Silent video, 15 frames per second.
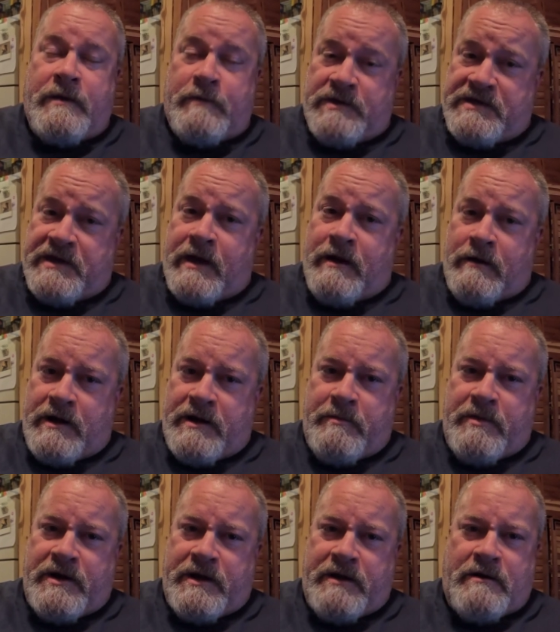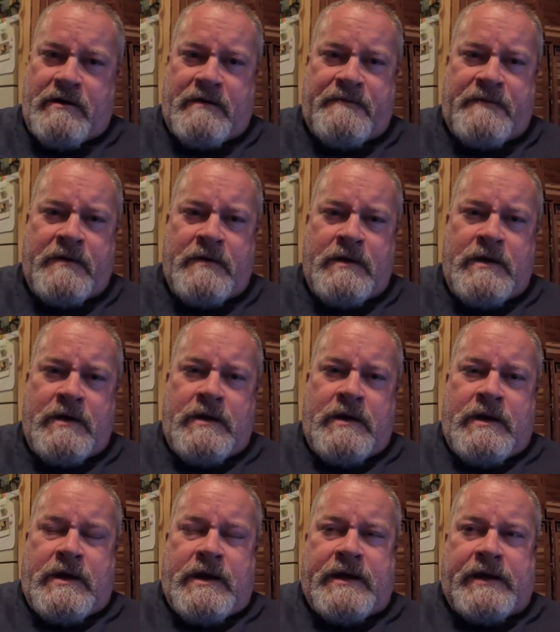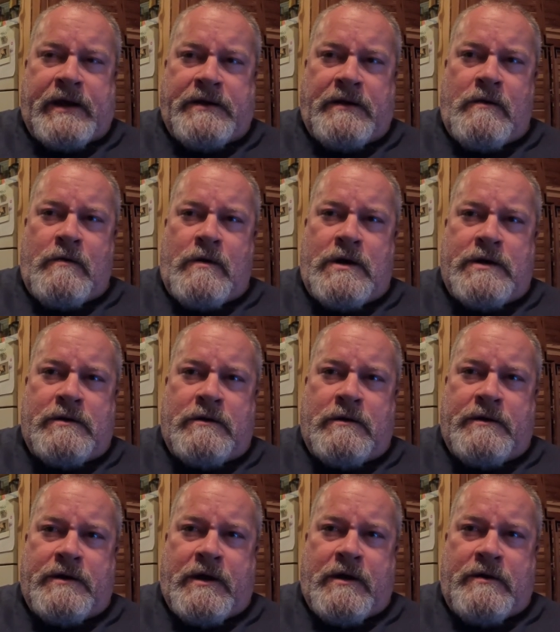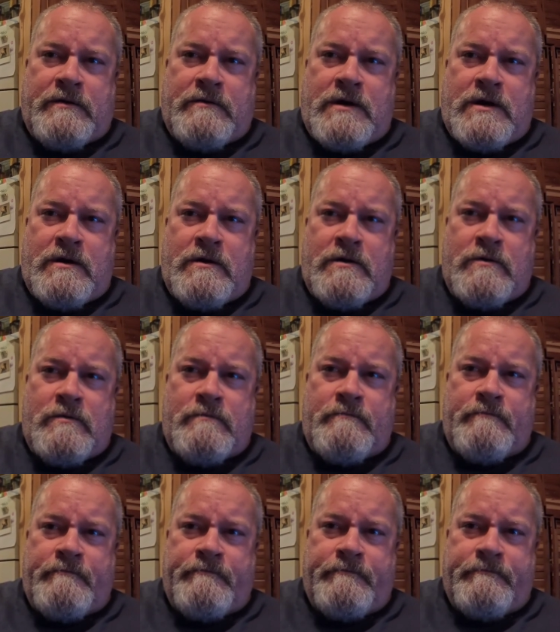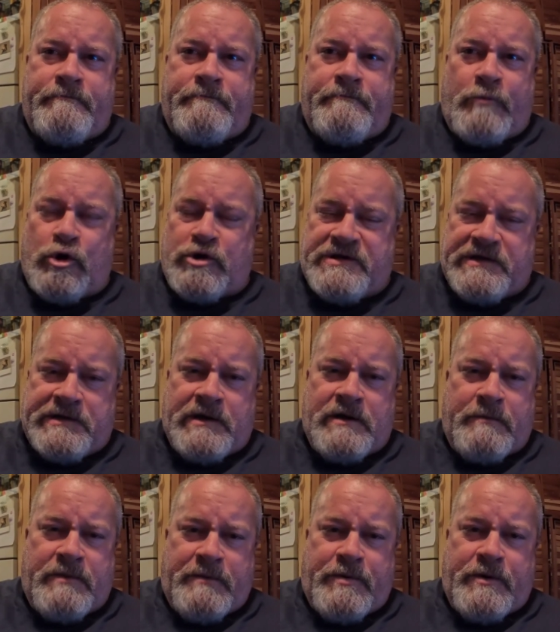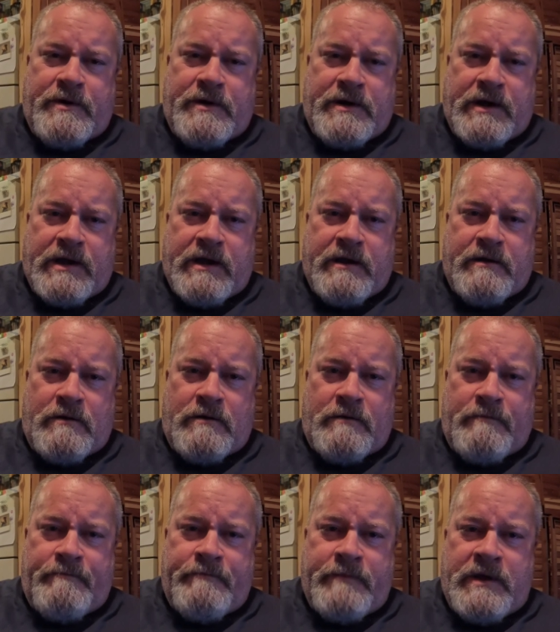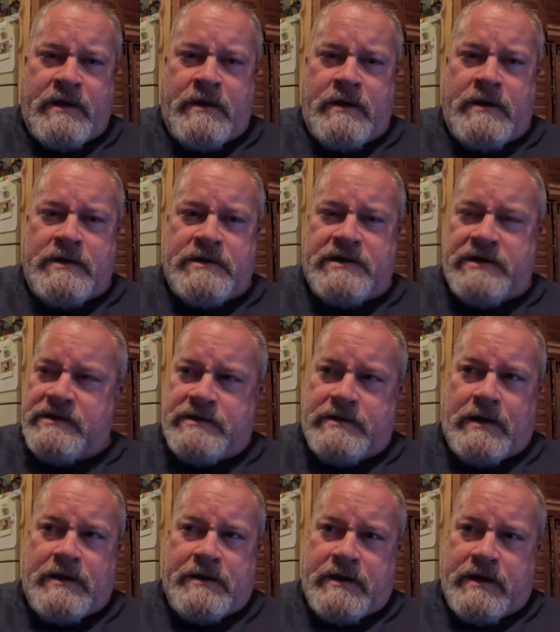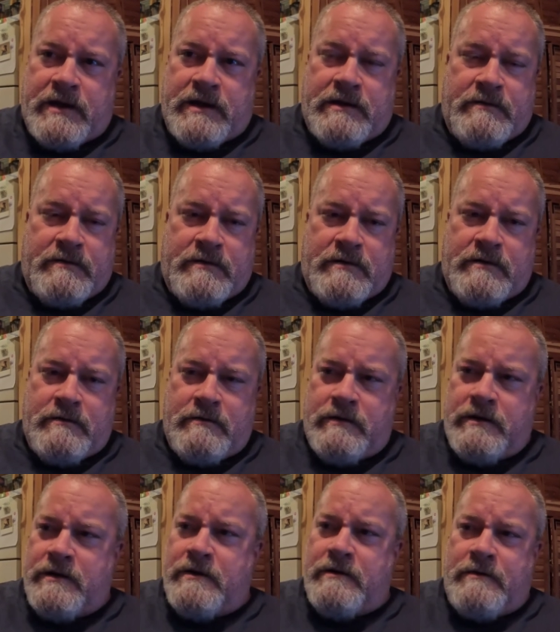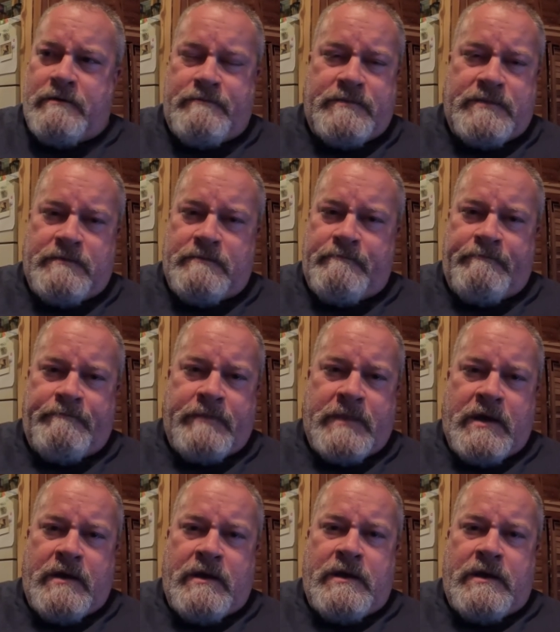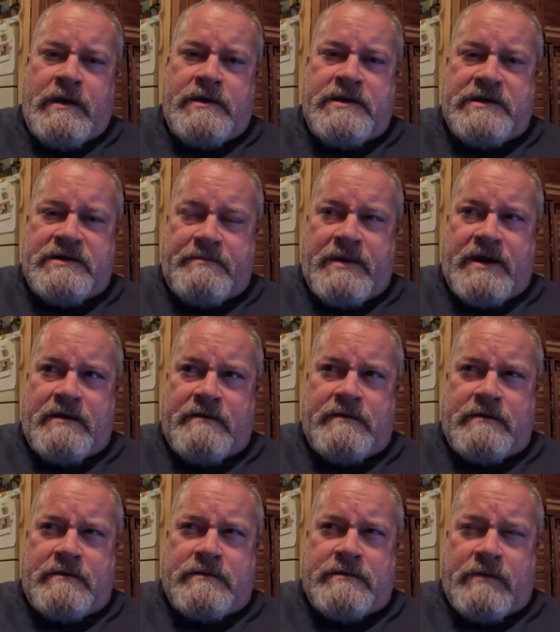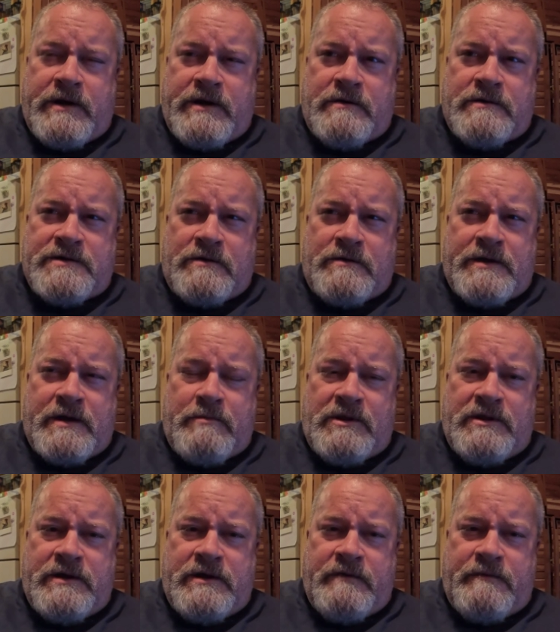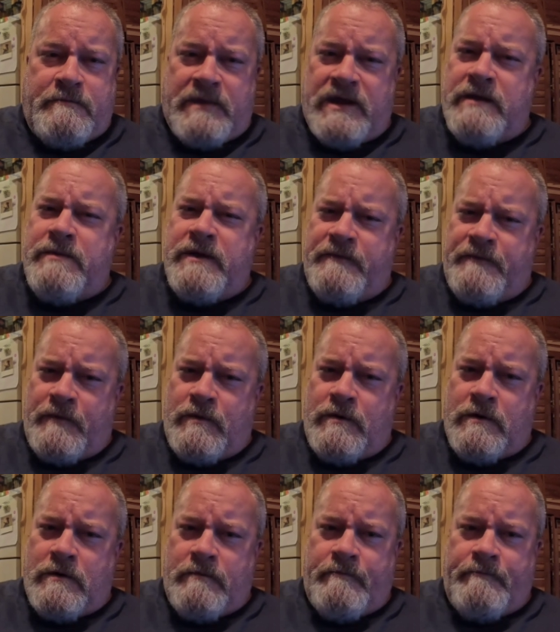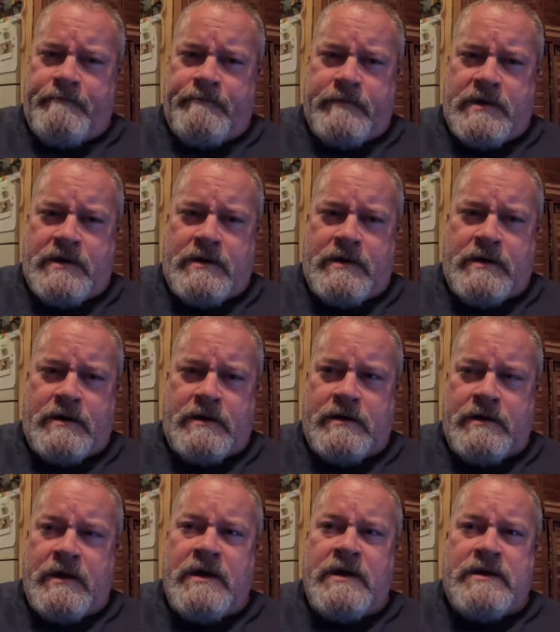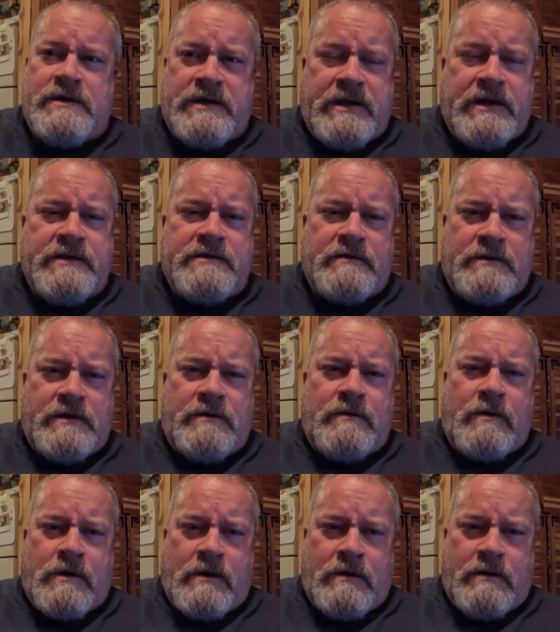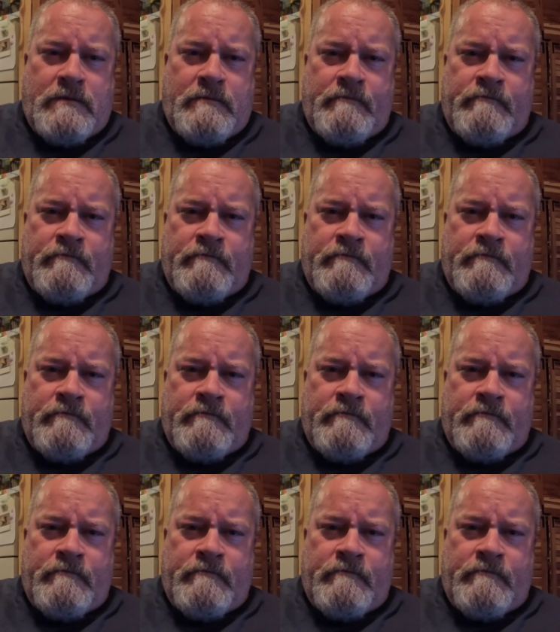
it would scare anybody off. And I don't want her to go to a home where she's going to be put in a kennel. She's done that, you know. She's about three years old, I believe, maybe four. Uh, she needs a little work,